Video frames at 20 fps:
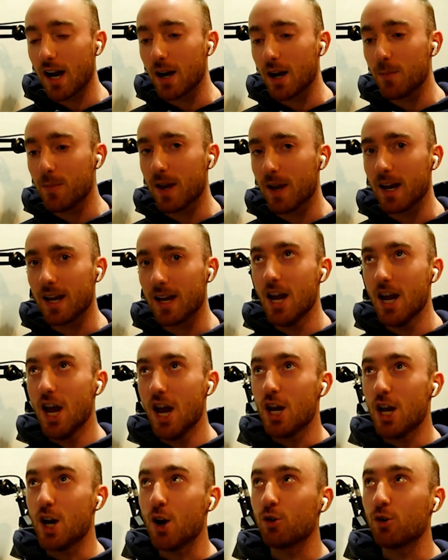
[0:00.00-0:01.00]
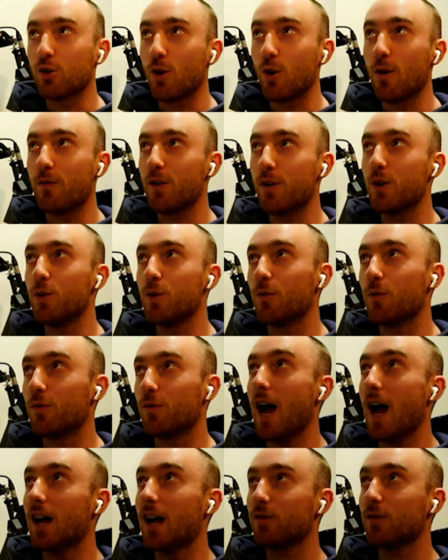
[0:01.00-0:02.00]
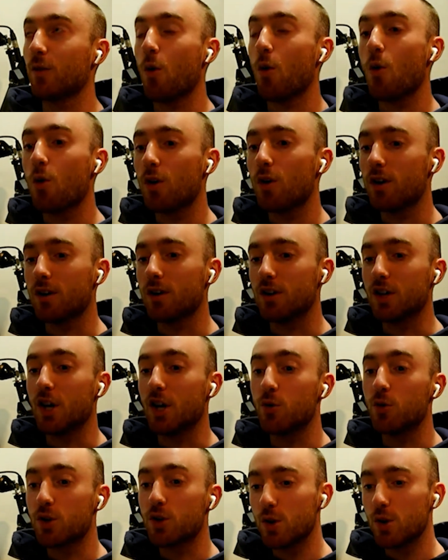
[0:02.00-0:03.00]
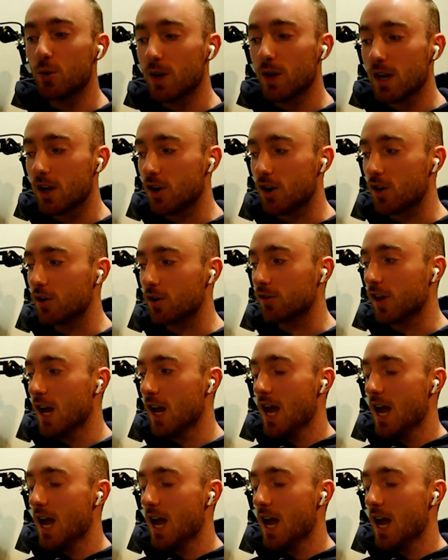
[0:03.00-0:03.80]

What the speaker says: a bit, so if you fast forward, 2 years